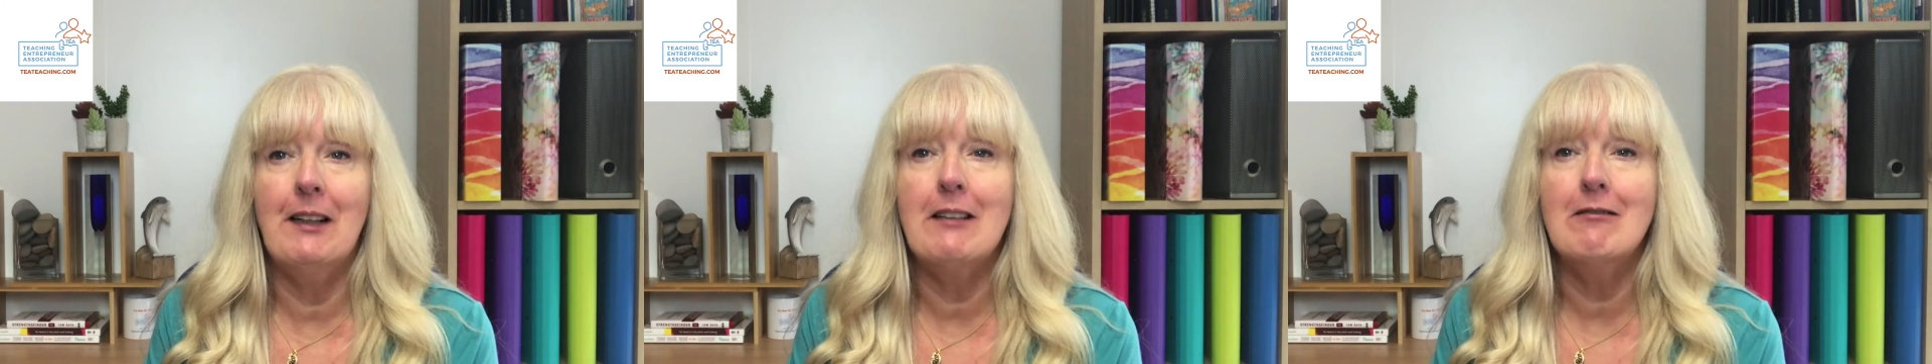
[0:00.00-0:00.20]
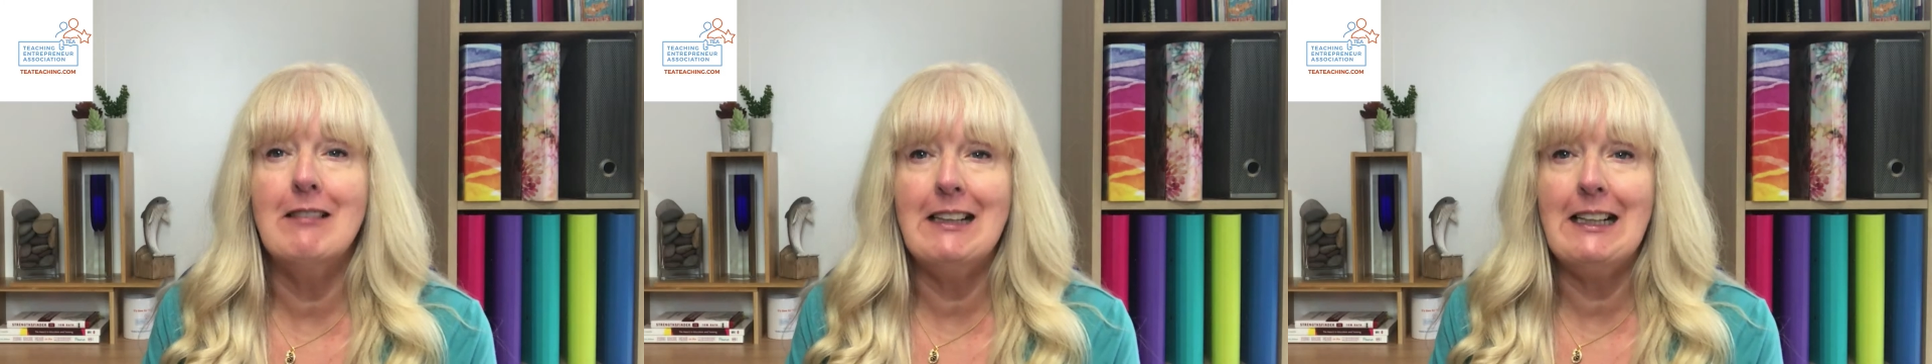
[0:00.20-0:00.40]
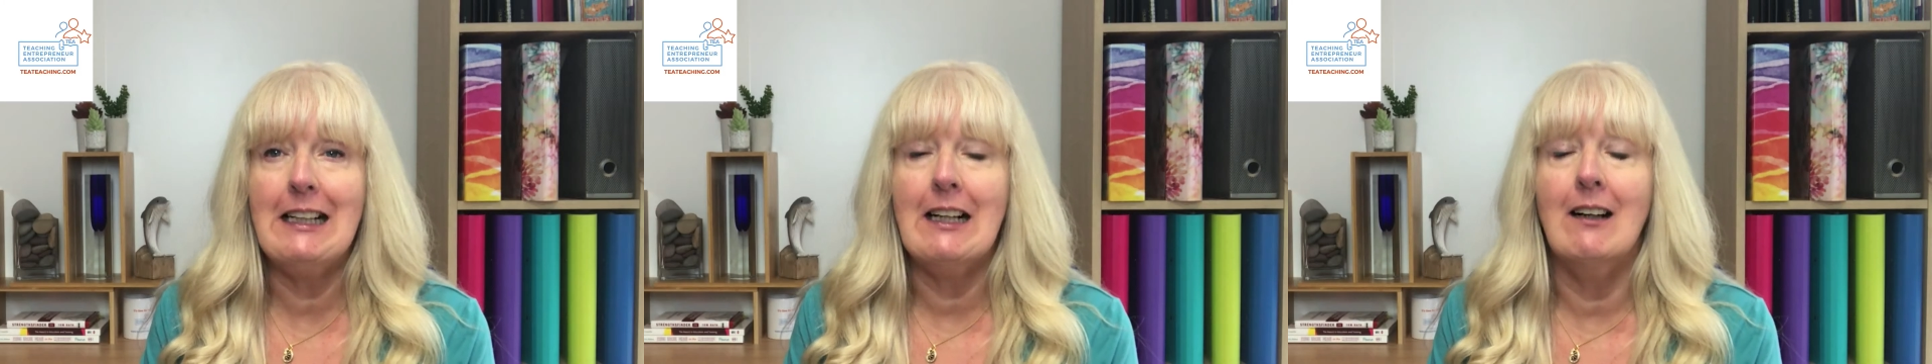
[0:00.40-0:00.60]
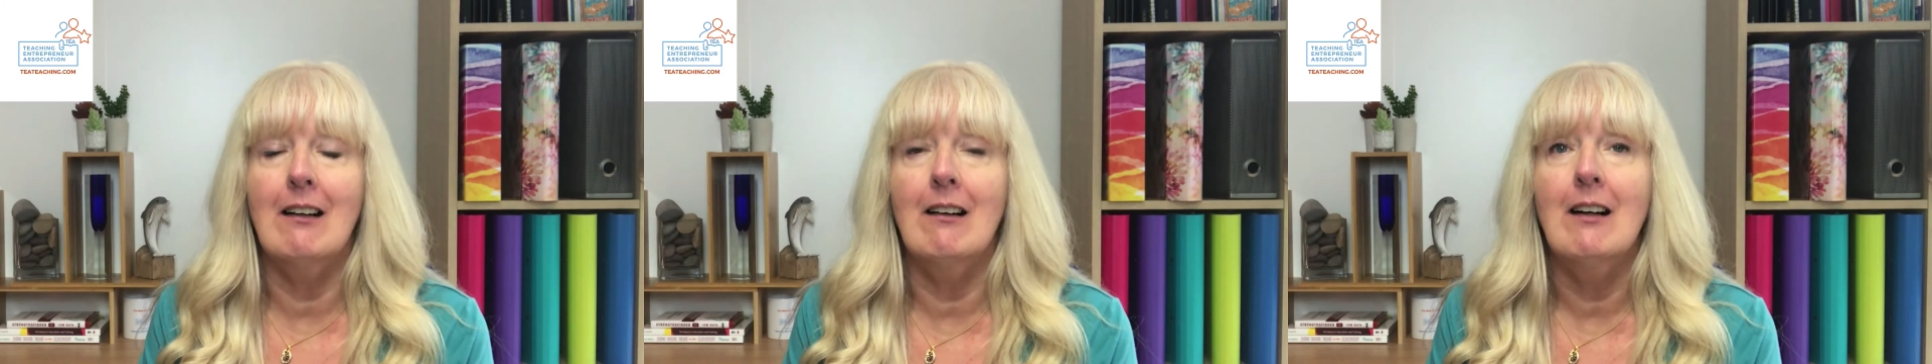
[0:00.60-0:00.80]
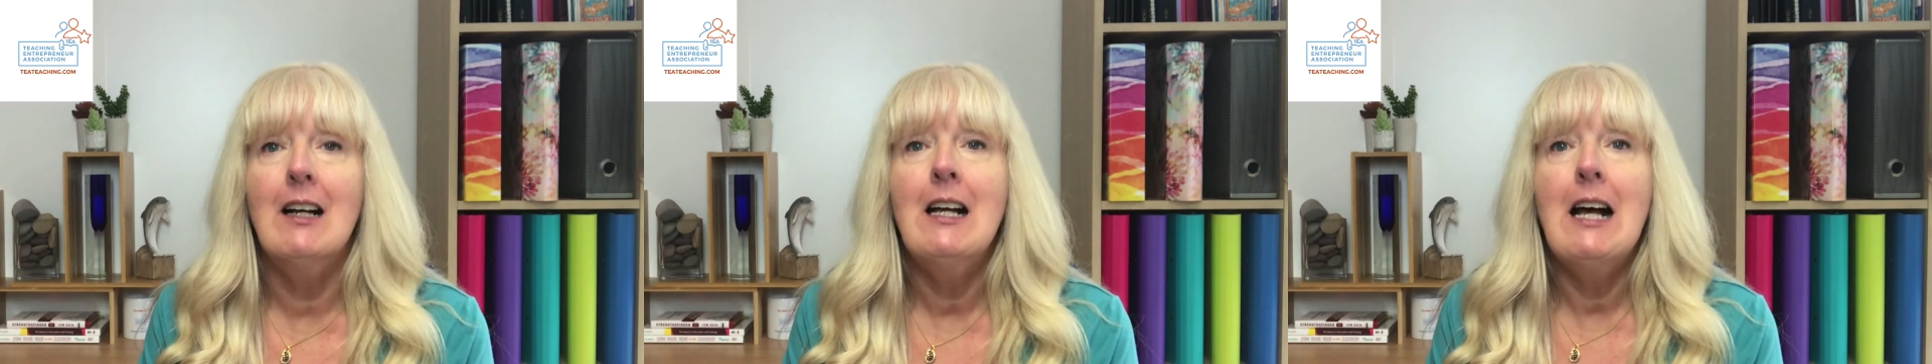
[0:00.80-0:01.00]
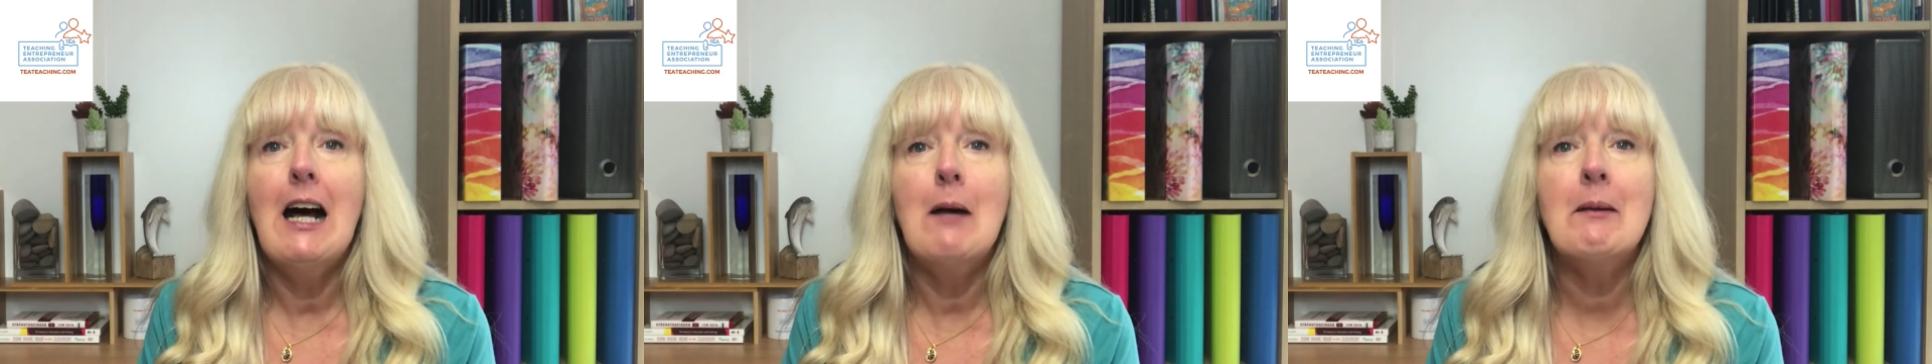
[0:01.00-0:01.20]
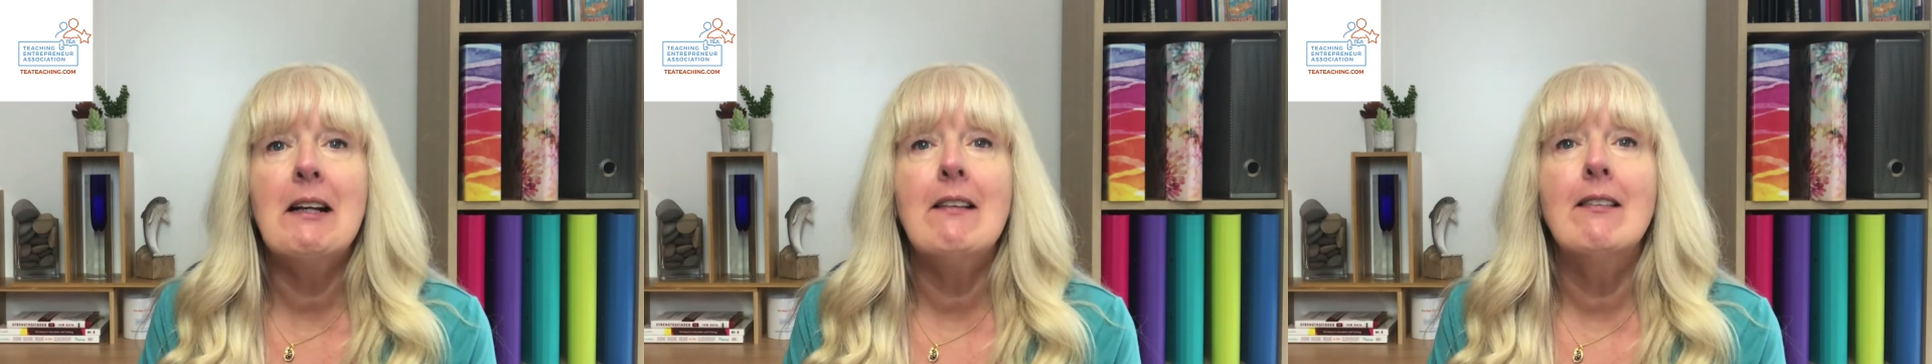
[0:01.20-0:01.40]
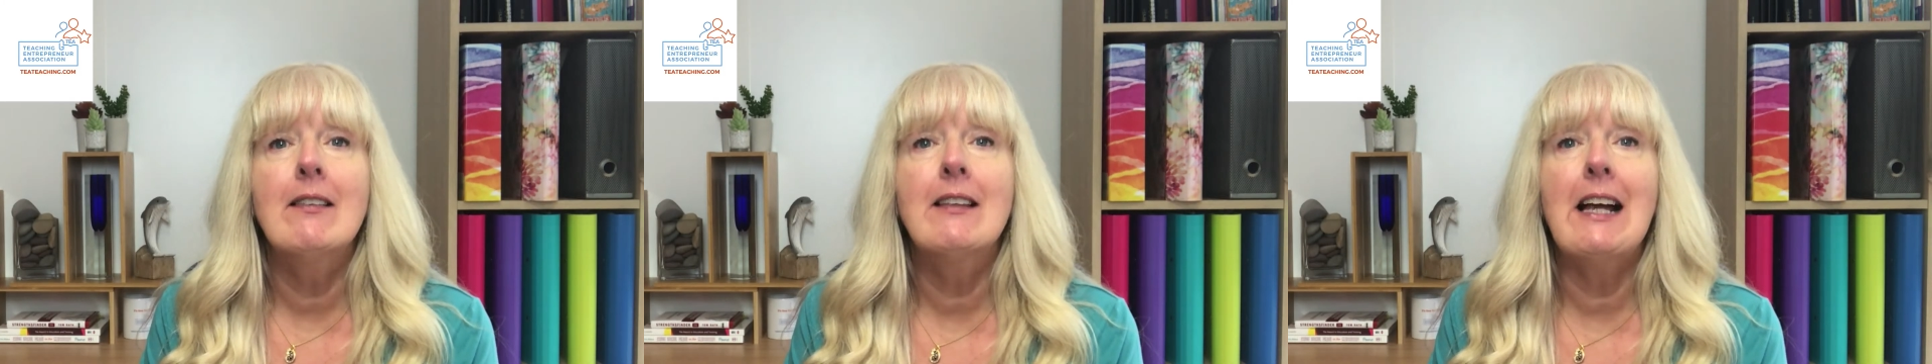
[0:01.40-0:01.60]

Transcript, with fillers: They really are. I mean,